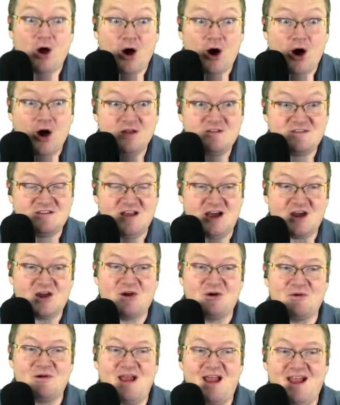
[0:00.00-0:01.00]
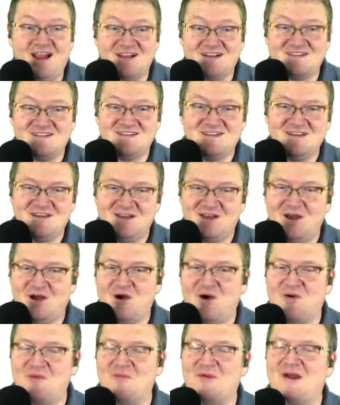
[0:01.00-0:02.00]
Oh, it's not correct?
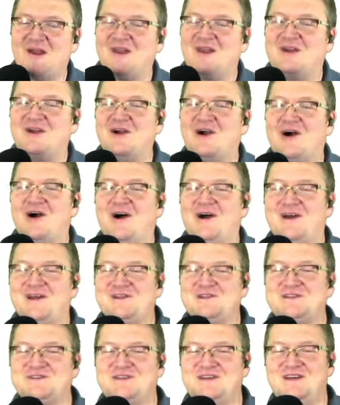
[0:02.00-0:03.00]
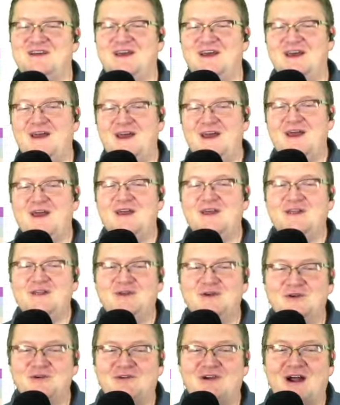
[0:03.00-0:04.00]
Oh my gosh.
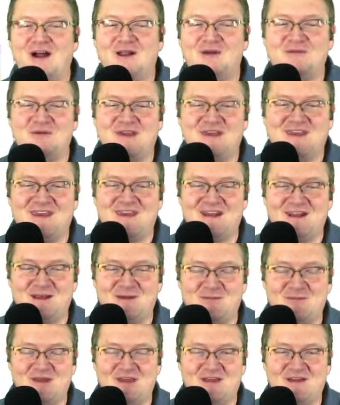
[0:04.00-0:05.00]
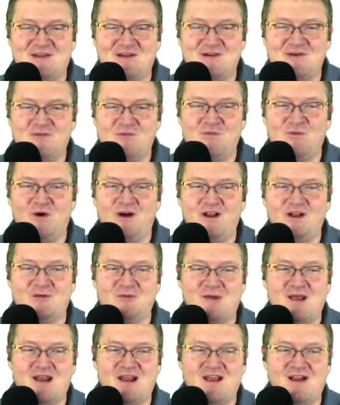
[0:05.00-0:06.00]
You gotta be kidding me. What a
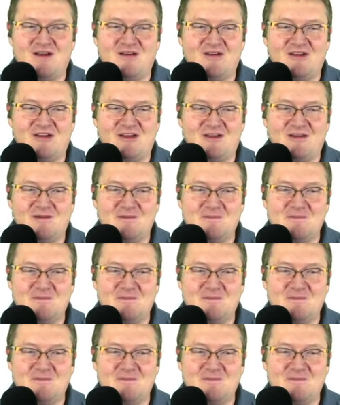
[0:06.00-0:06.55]
red herring.